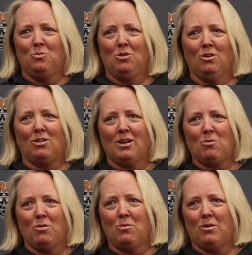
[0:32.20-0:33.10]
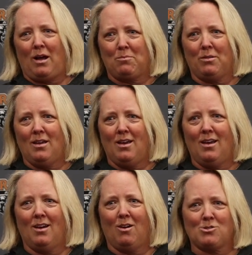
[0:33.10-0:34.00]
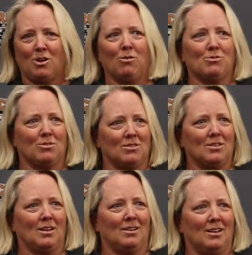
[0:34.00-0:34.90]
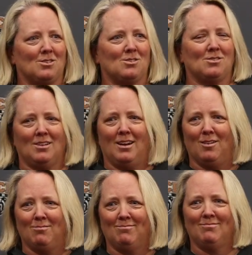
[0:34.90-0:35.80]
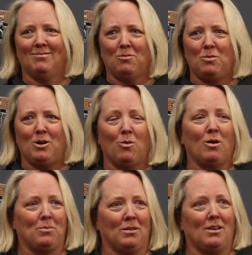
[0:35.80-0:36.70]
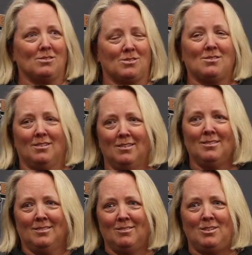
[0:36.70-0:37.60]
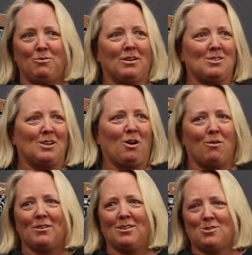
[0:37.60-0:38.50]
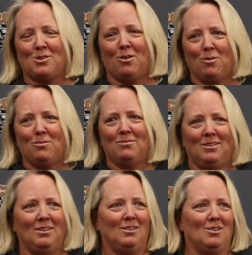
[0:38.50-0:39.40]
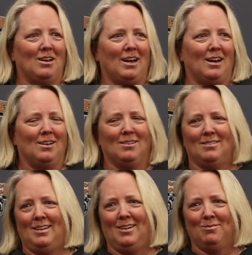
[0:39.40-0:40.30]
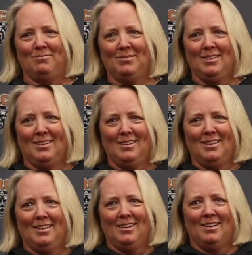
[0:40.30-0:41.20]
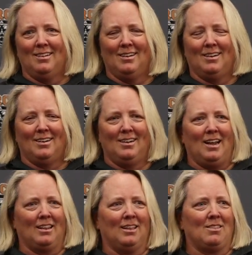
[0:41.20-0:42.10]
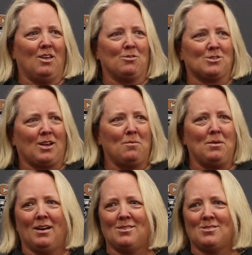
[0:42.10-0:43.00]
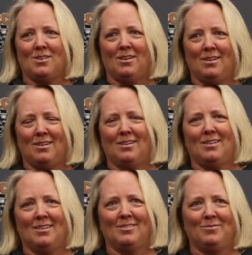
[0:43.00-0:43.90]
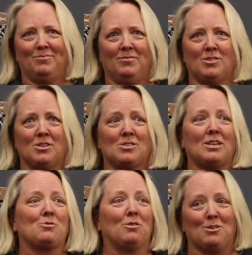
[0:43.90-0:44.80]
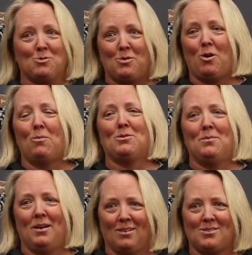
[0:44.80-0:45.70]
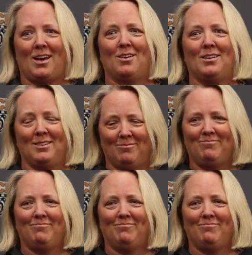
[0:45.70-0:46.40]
we look like when we're not playing ourselves, because that gets, we know our plays, defense and offense, so you can kind of, not let the other side be as successful as we hope to be on Saturday.